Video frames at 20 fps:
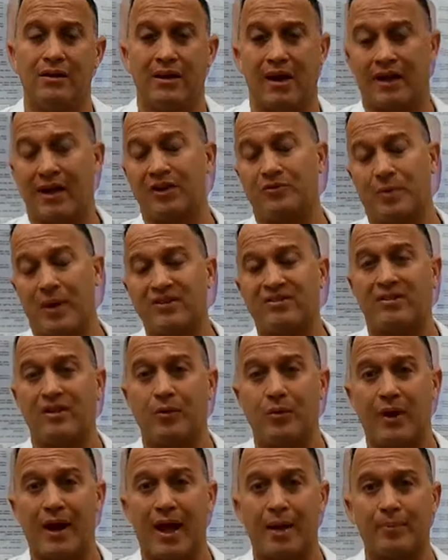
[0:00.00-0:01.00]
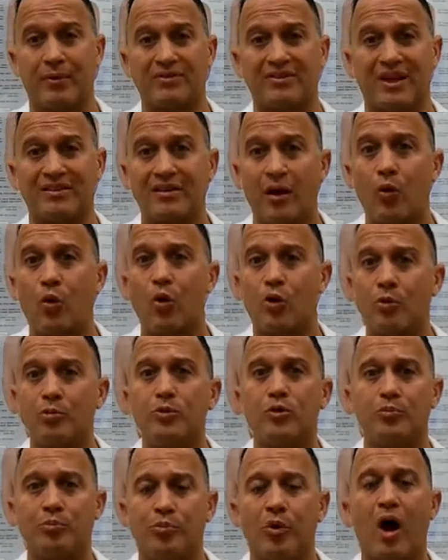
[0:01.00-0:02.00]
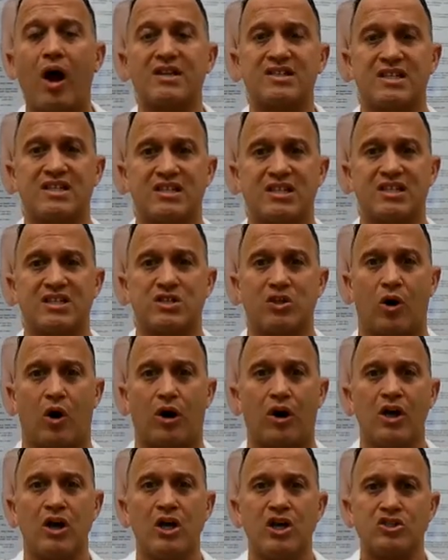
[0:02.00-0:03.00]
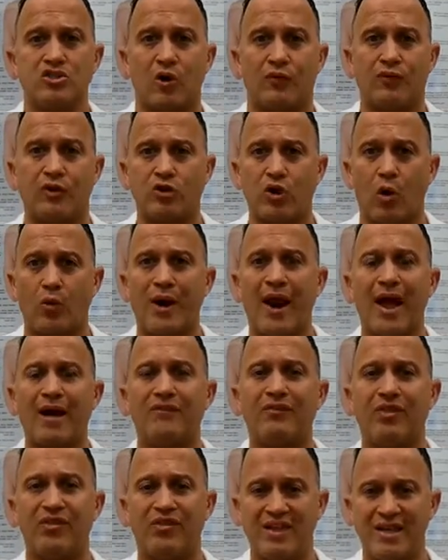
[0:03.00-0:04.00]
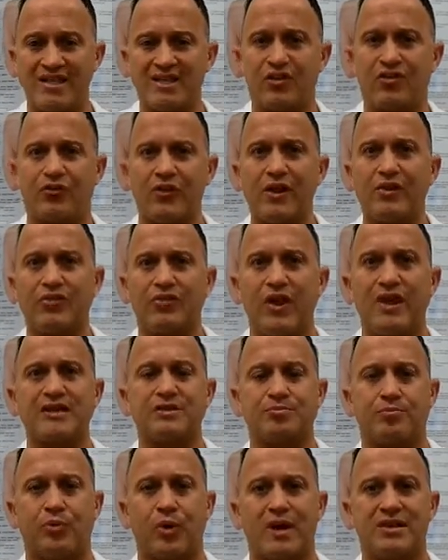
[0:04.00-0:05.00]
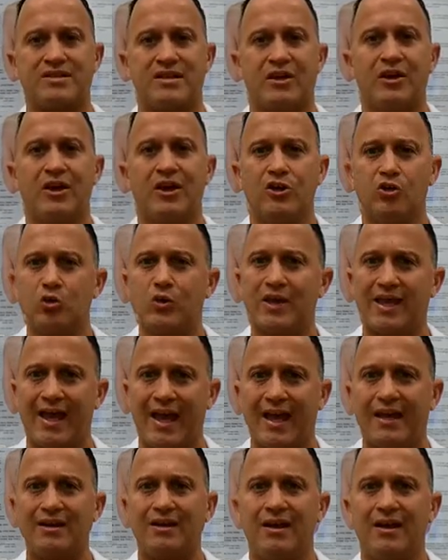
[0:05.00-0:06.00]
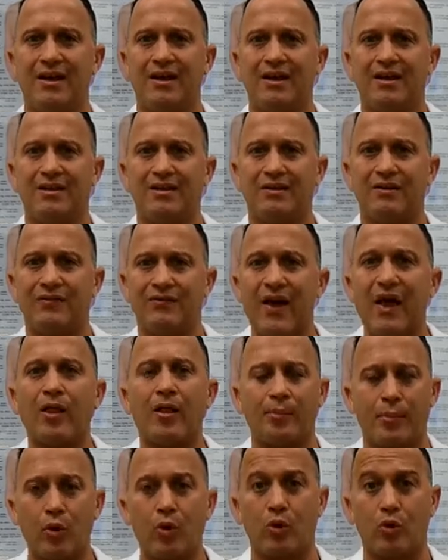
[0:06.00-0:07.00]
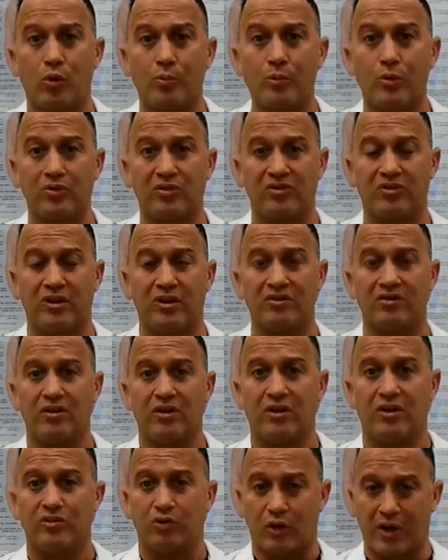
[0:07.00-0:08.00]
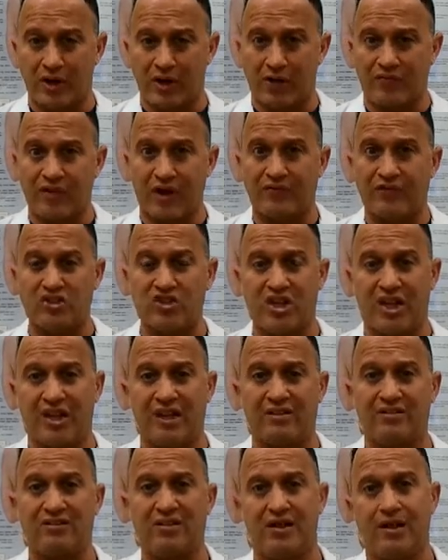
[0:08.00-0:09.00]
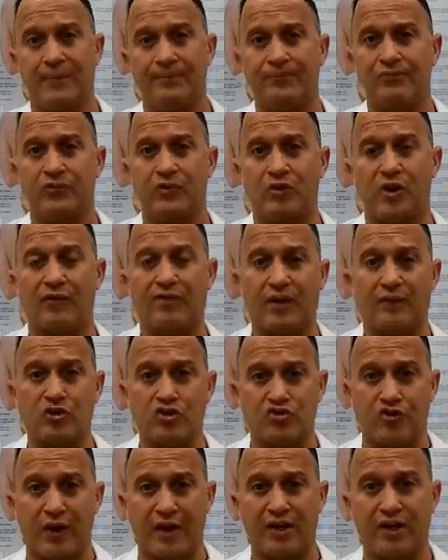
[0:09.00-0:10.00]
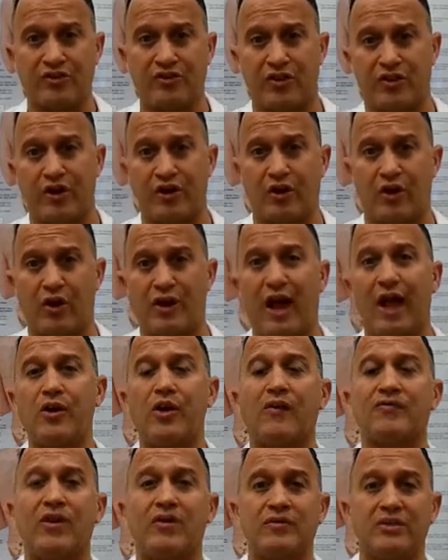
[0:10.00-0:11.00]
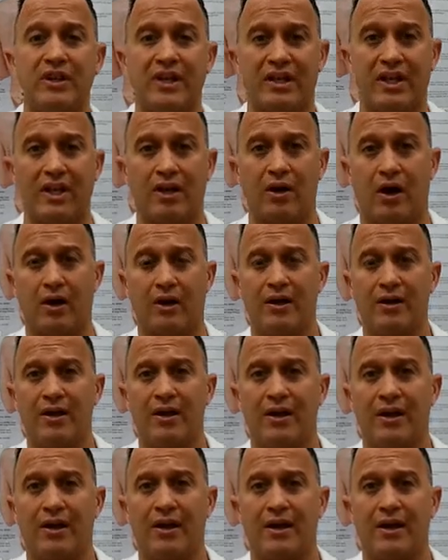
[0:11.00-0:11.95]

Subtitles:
And that's basically what happens. That's how autoimmune processes start. So if you don't have these 3 things present, you can't develop an autoimmune disease. So again, you have to have the genes, you have to have a trigger to turn it on, and you have to have a leaky gut.